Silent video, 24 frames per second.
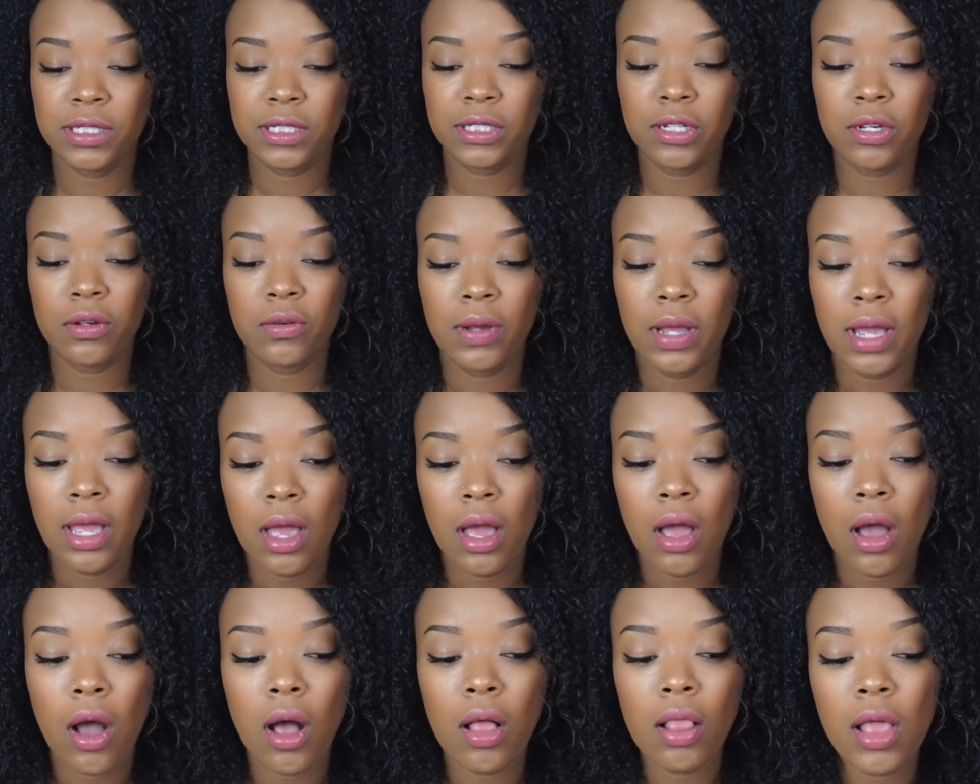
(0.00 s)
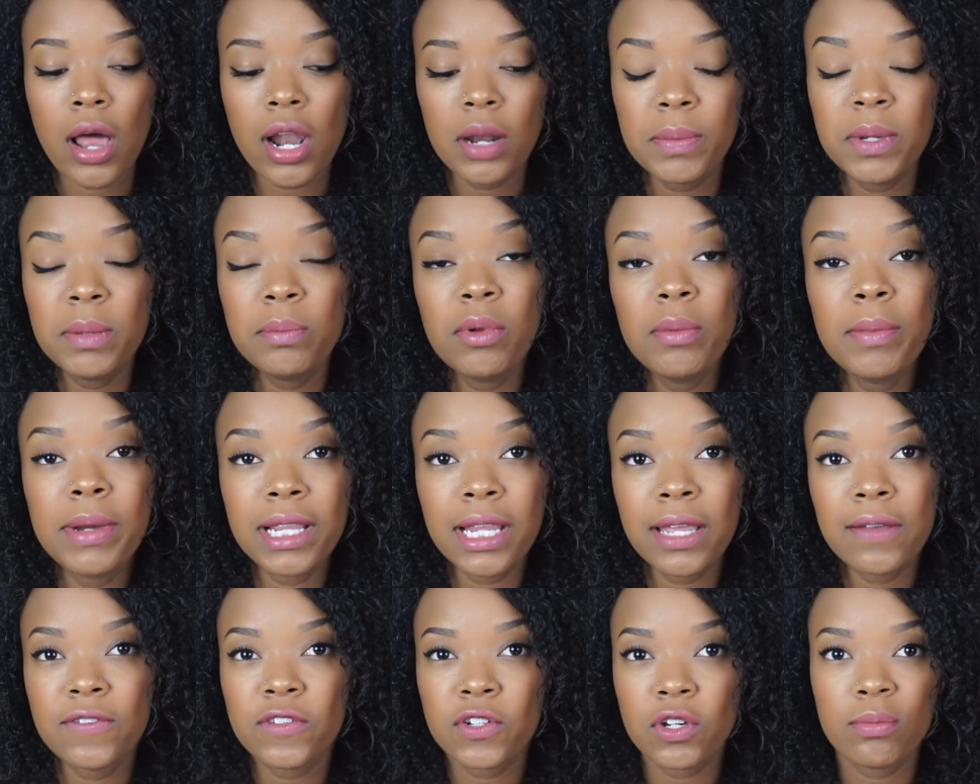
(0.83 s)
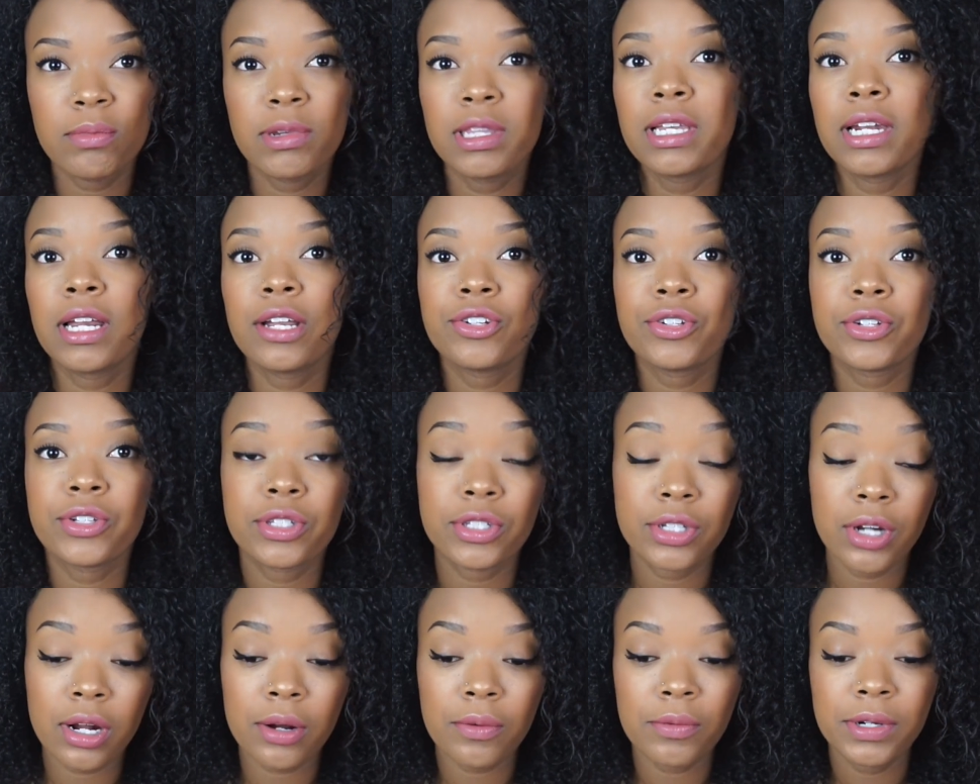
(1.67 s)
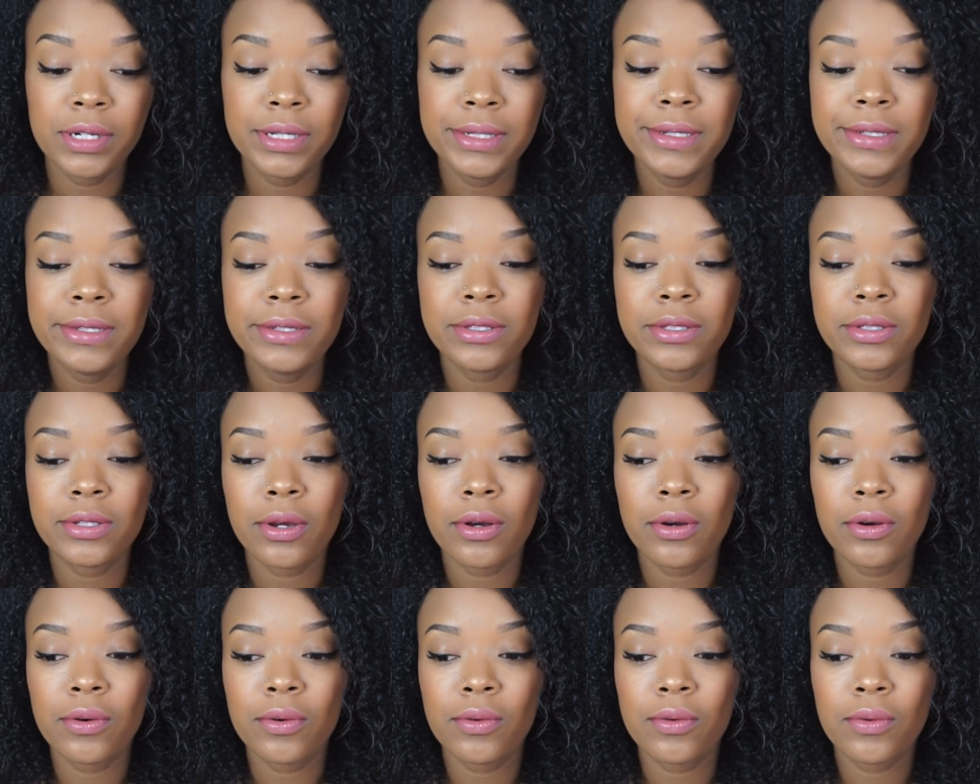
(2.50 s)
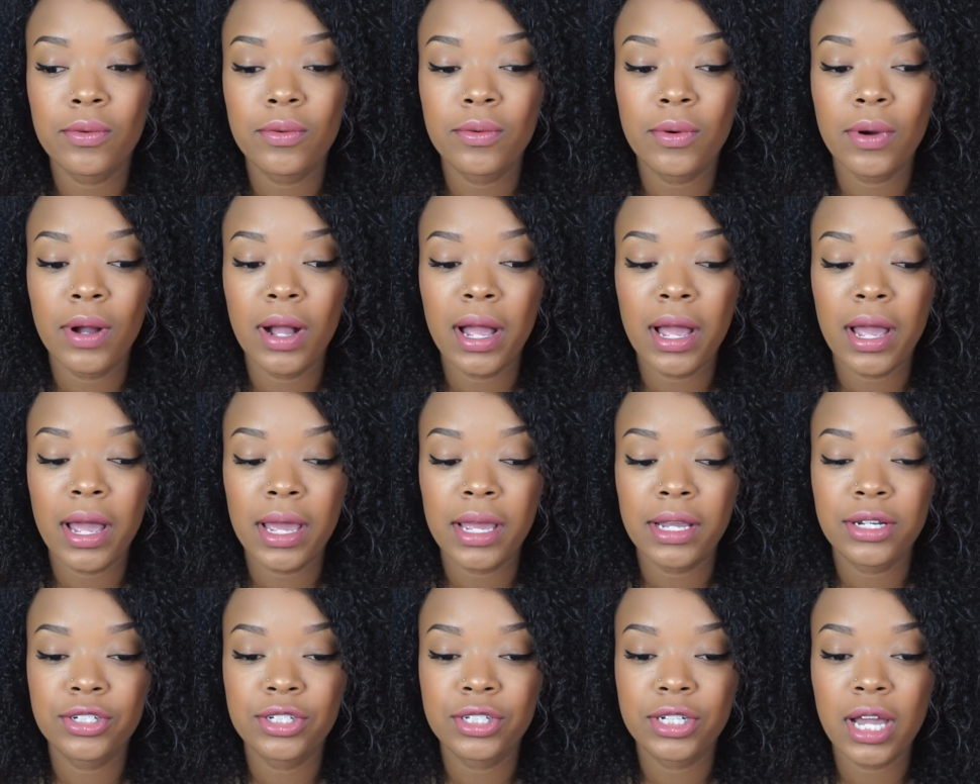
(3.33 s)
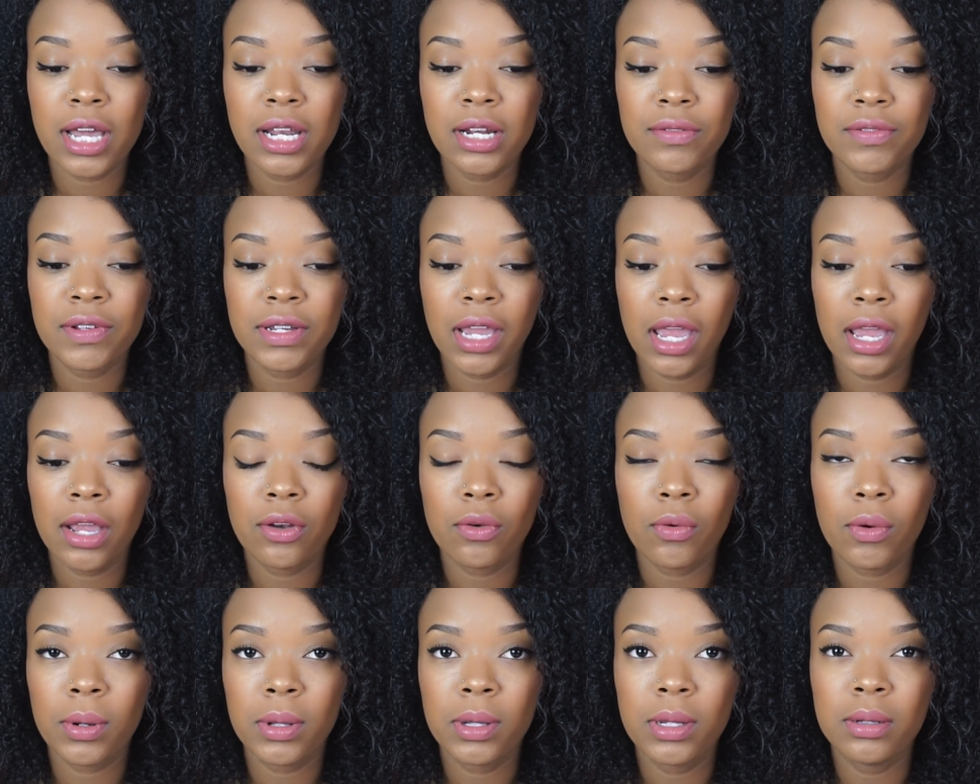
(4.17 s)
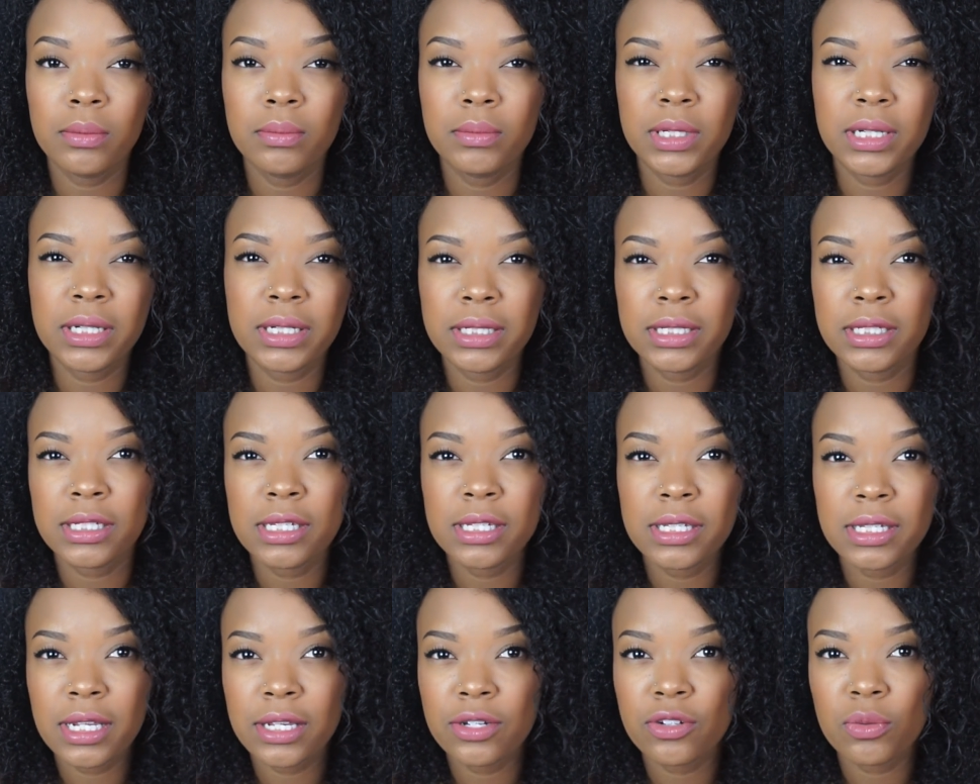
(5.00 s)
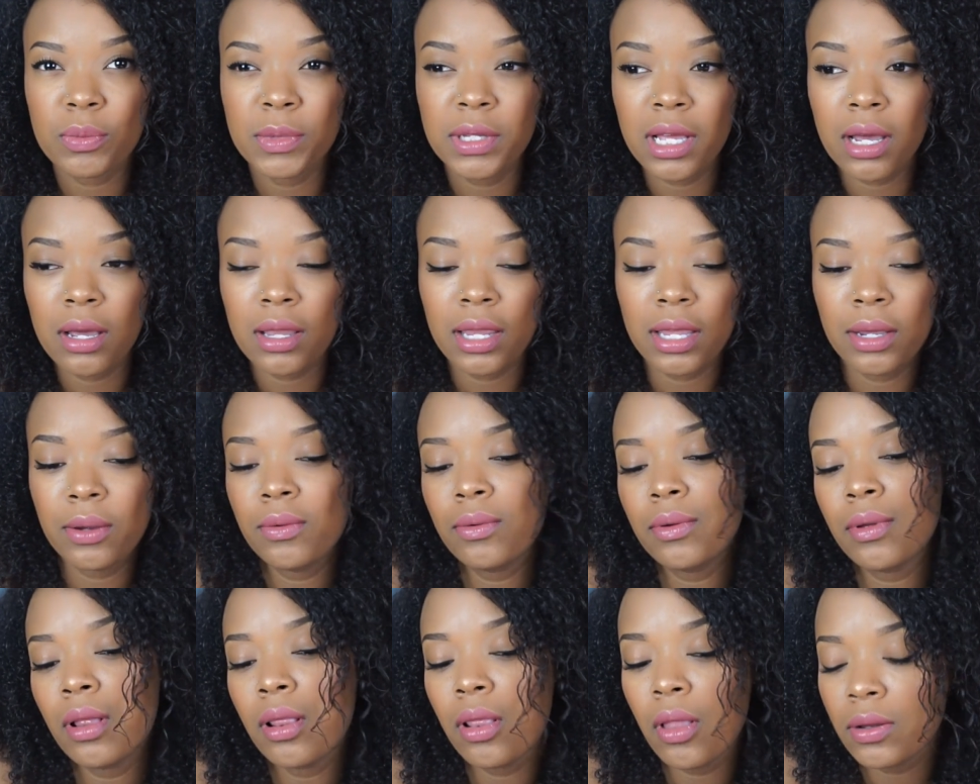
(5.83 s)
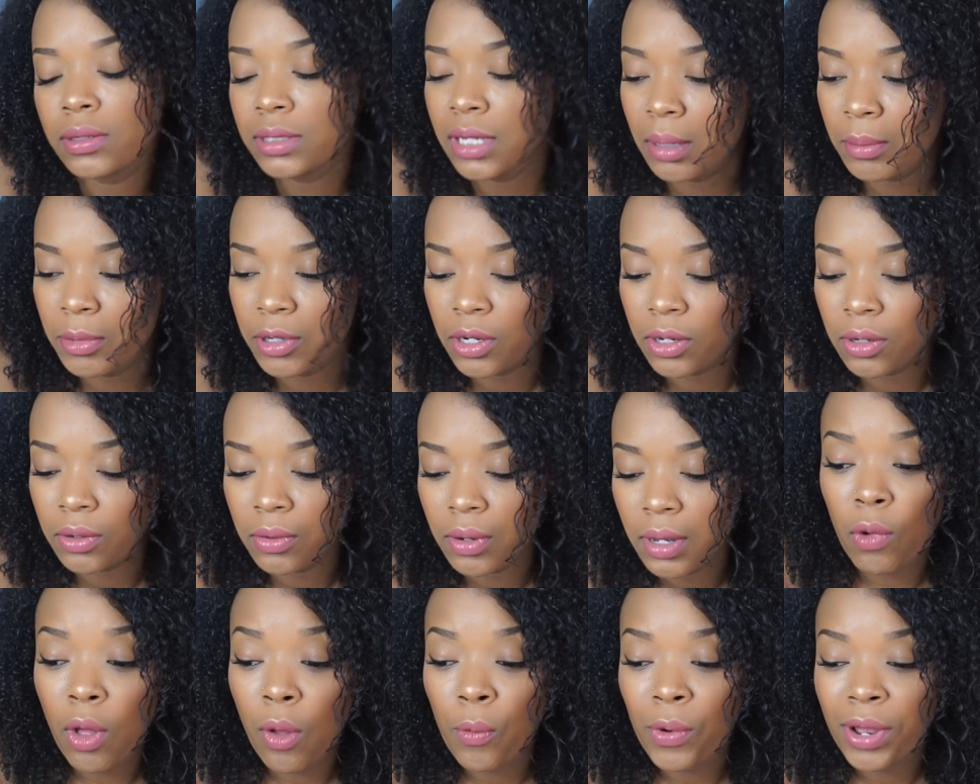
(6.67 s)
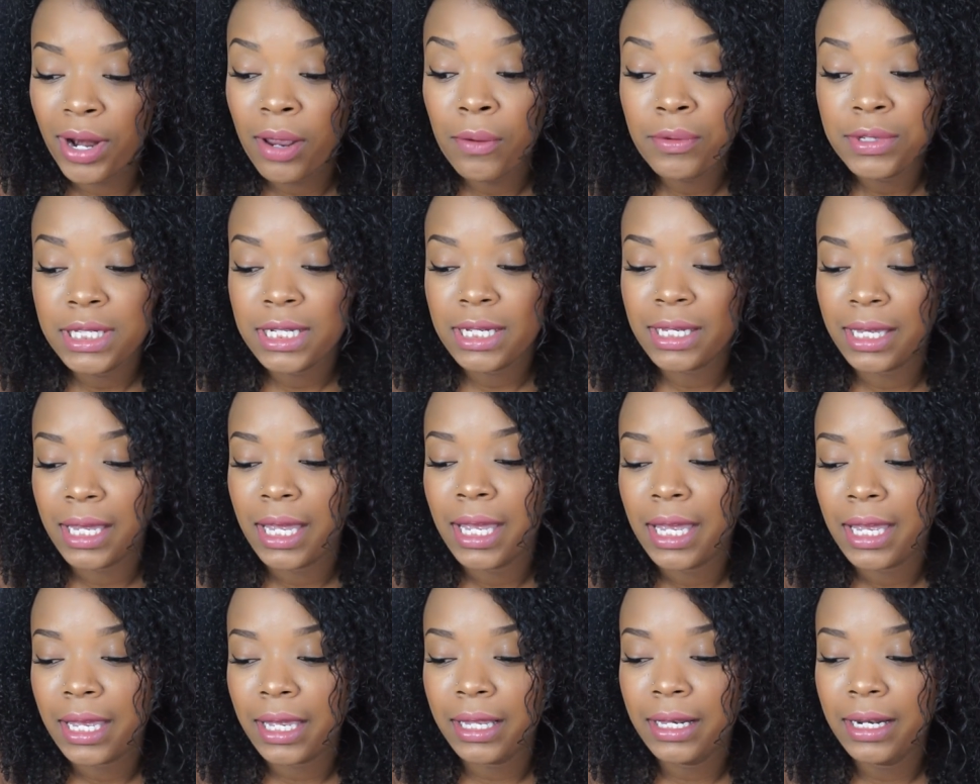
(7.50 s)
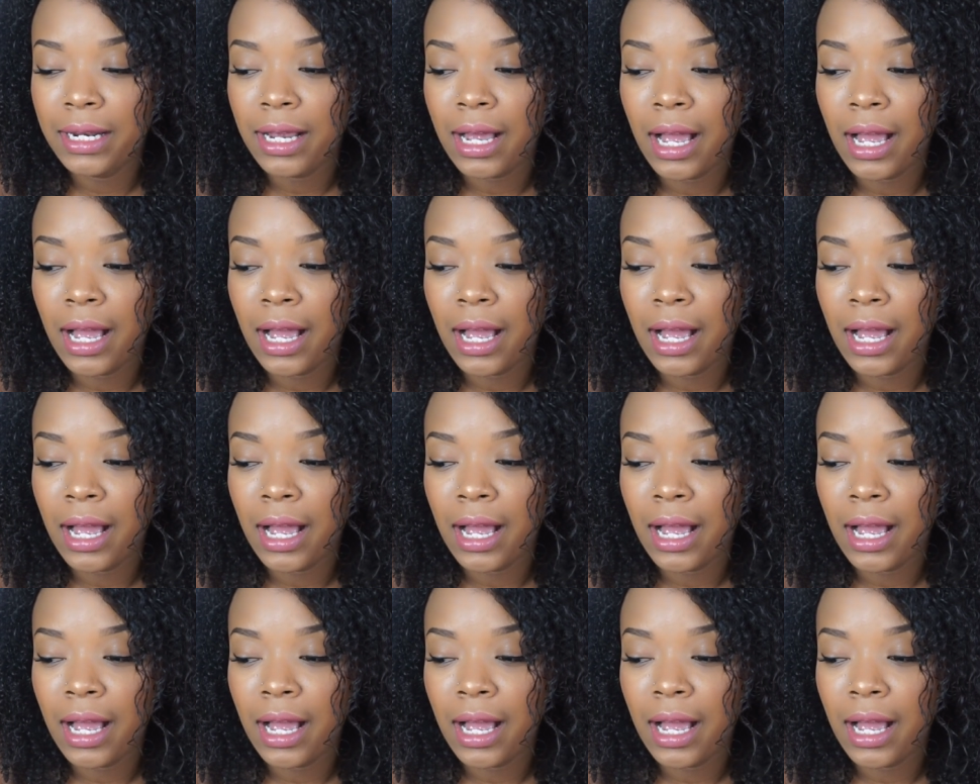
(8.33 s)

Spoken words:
So a lot of people in my life told me that I should start one, so I just kind of like ignored them because they told me that like a long time ago. Well, when I was a kid,